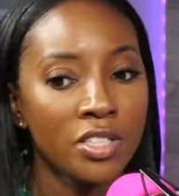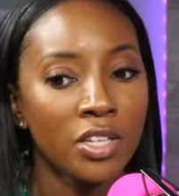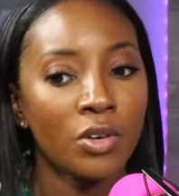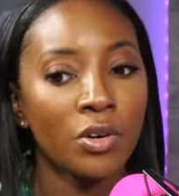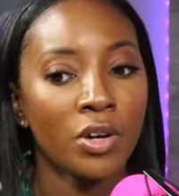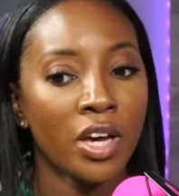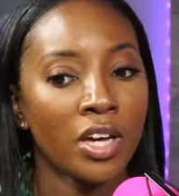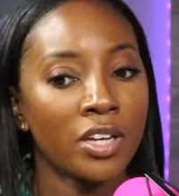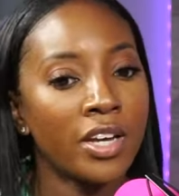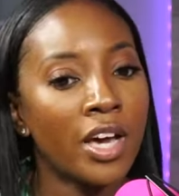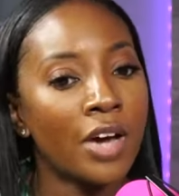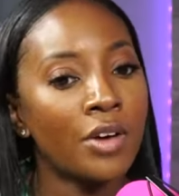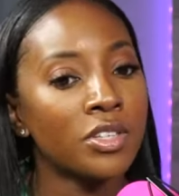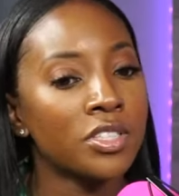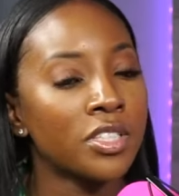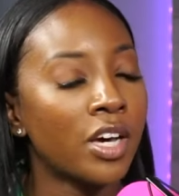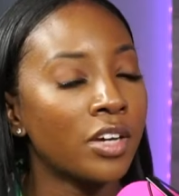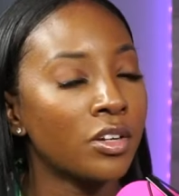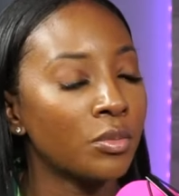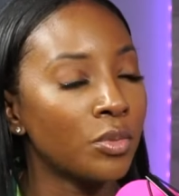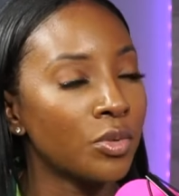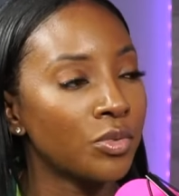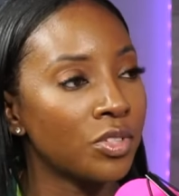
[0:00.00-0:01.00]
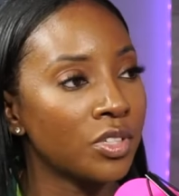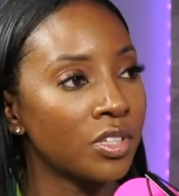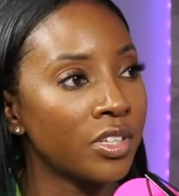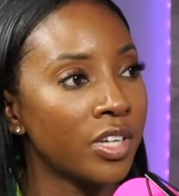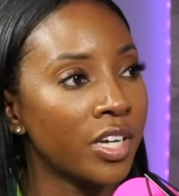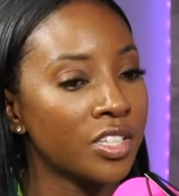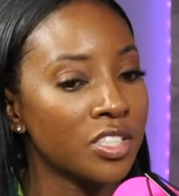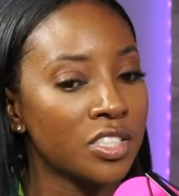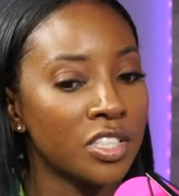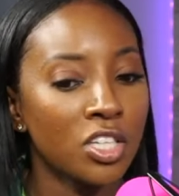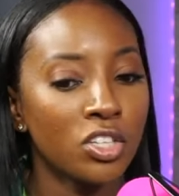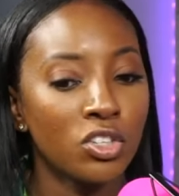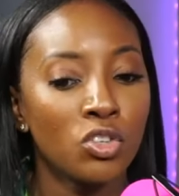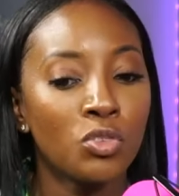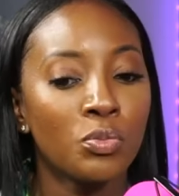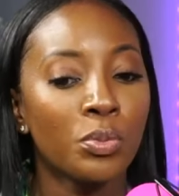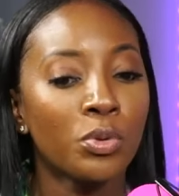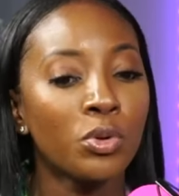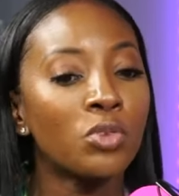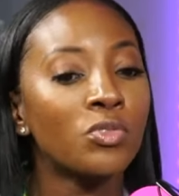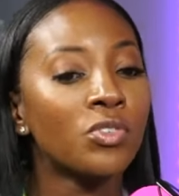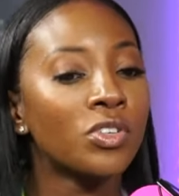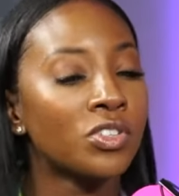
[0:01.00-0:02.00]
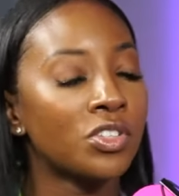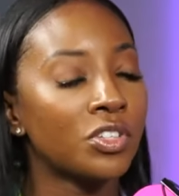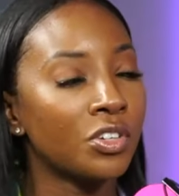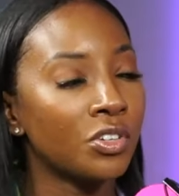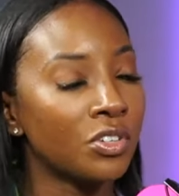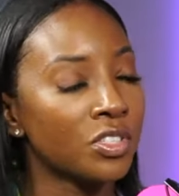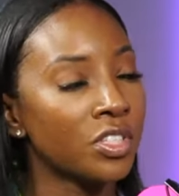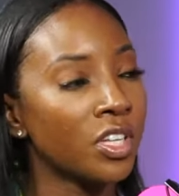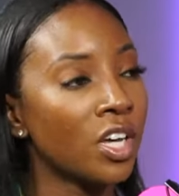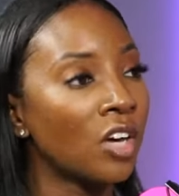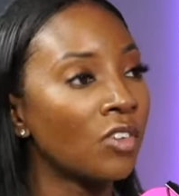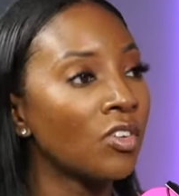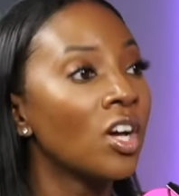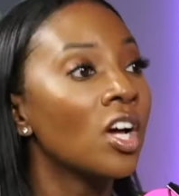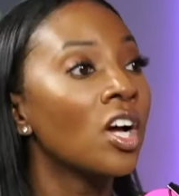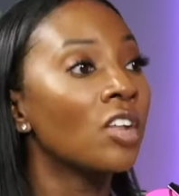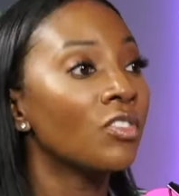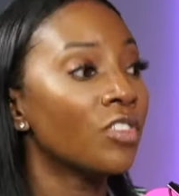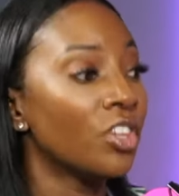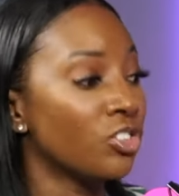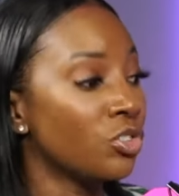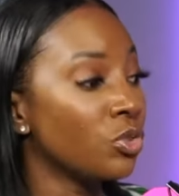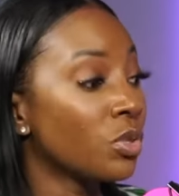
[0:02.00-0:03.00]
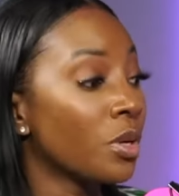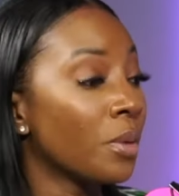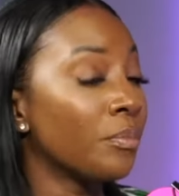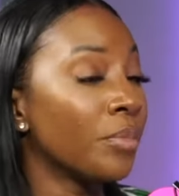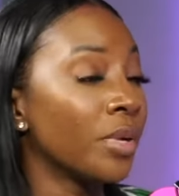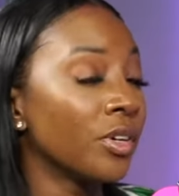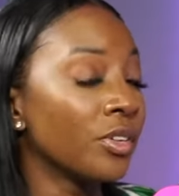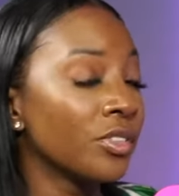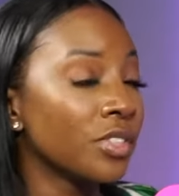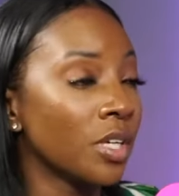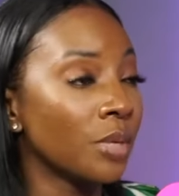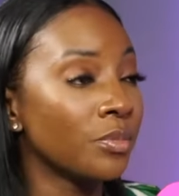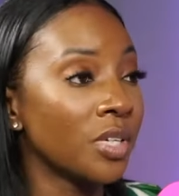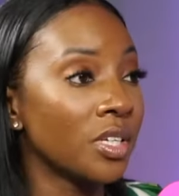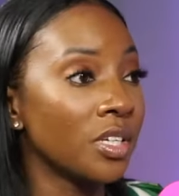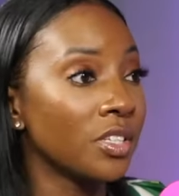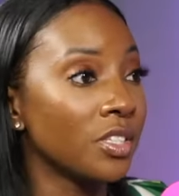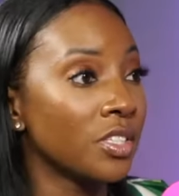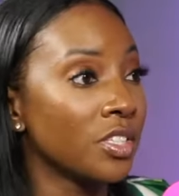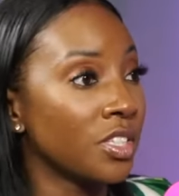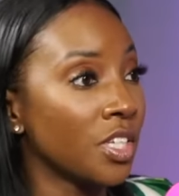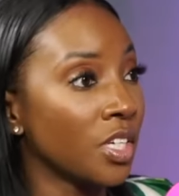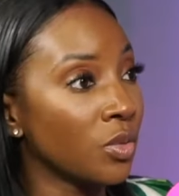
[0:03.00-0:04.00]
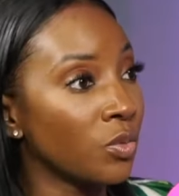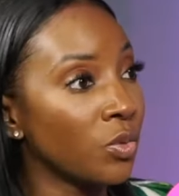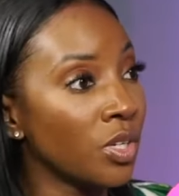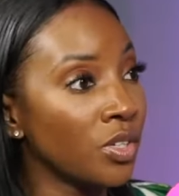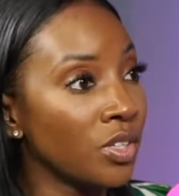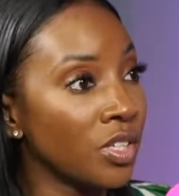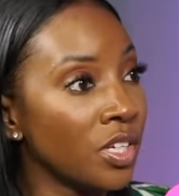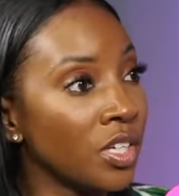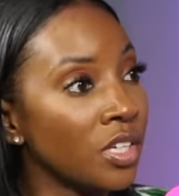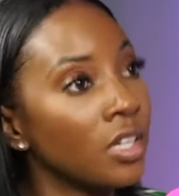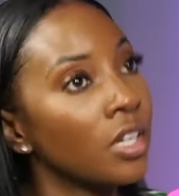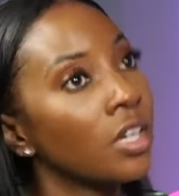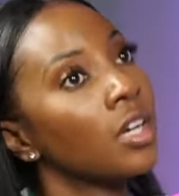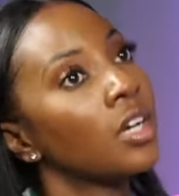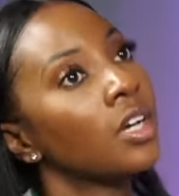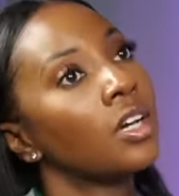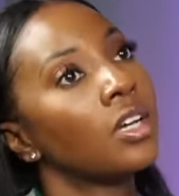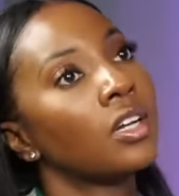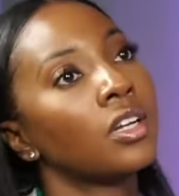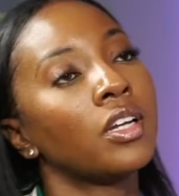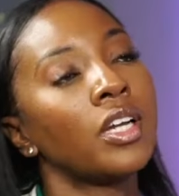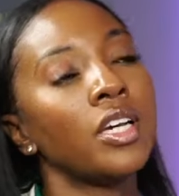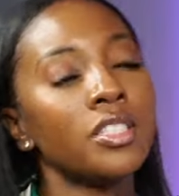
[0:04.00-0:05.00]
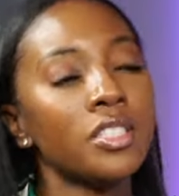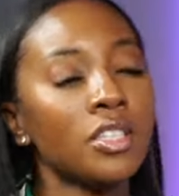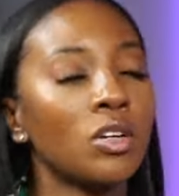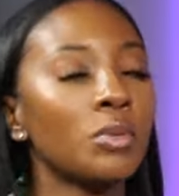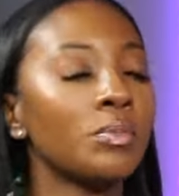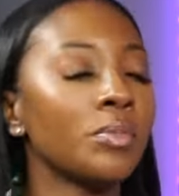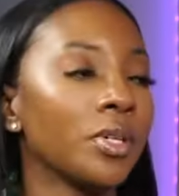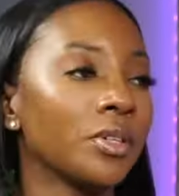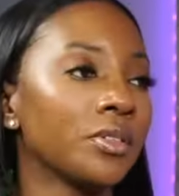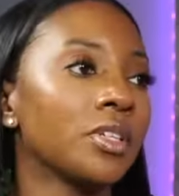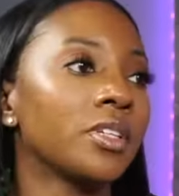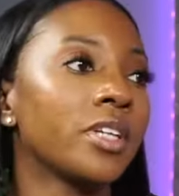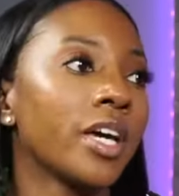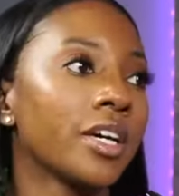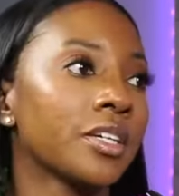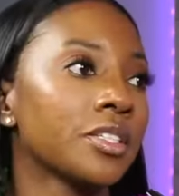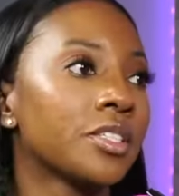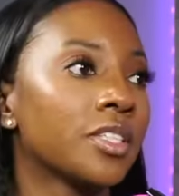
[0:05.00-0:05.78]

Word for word: okay, now it's time to move to the next thing. You've proven to yourself that you can build something and stick with it. Let's go build the next